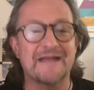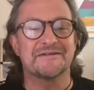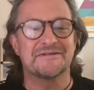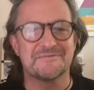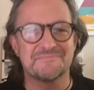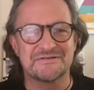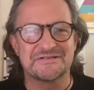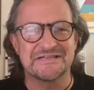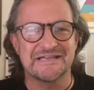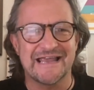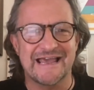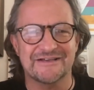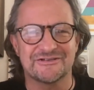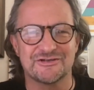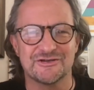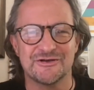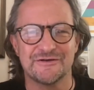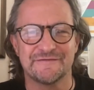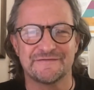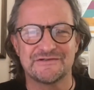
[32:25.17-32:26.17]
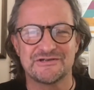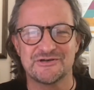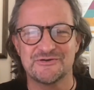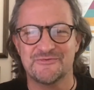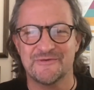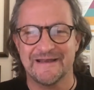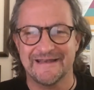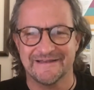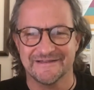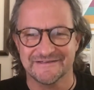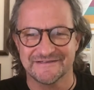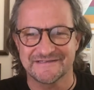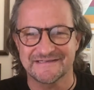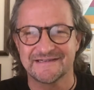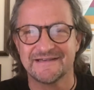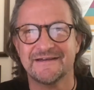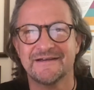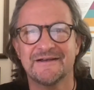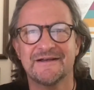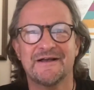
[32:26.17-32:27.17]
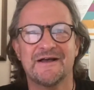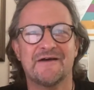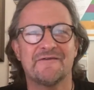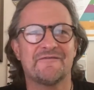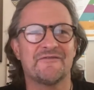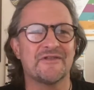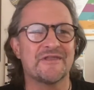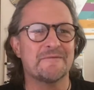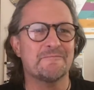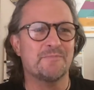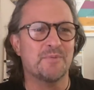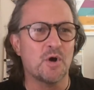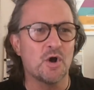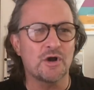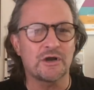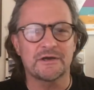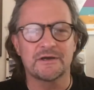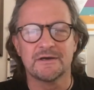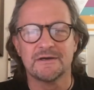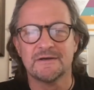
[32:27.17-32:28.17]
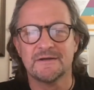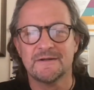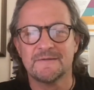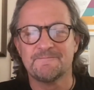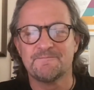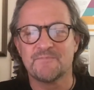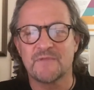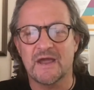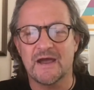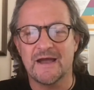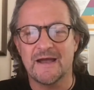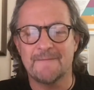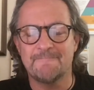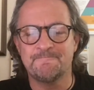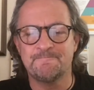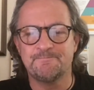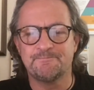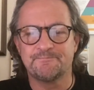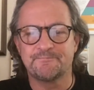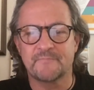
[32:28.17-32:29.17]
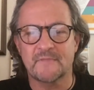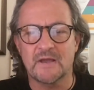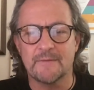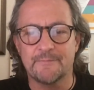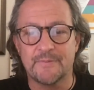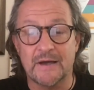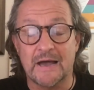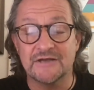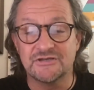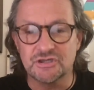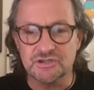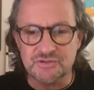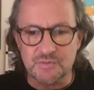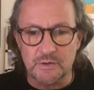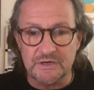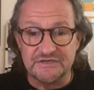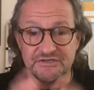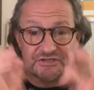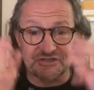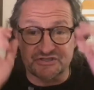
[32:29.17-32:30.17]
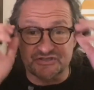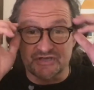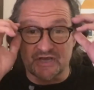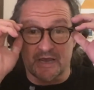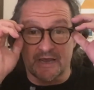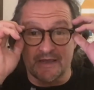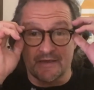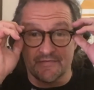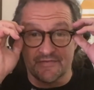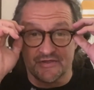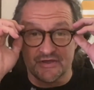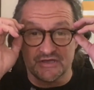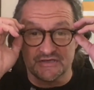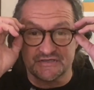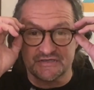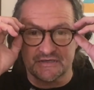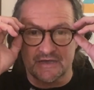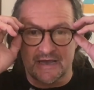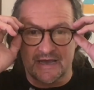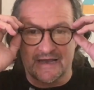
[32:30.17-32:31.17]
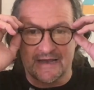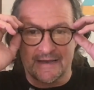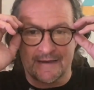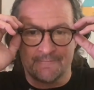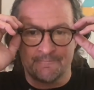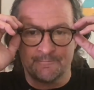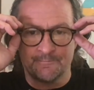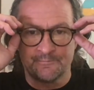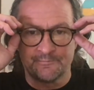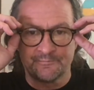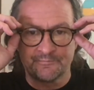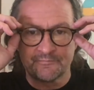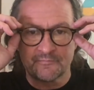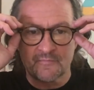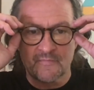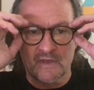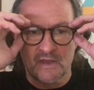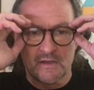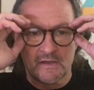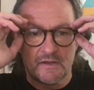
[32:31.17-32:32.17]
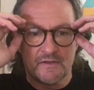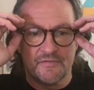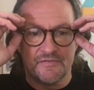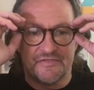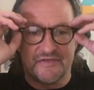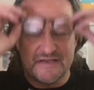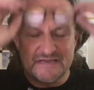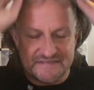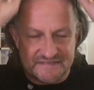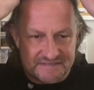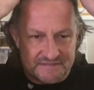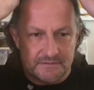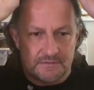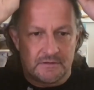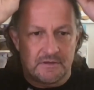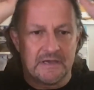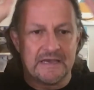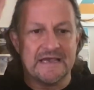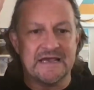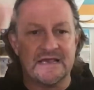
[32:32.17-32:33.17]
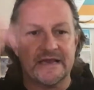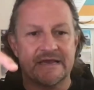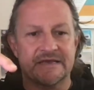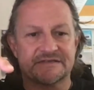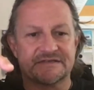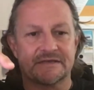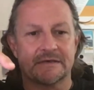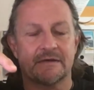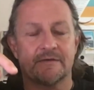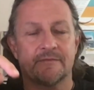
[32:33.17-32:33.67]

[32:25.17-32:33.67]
selection of two winners for the book. But I just wanted to say that this is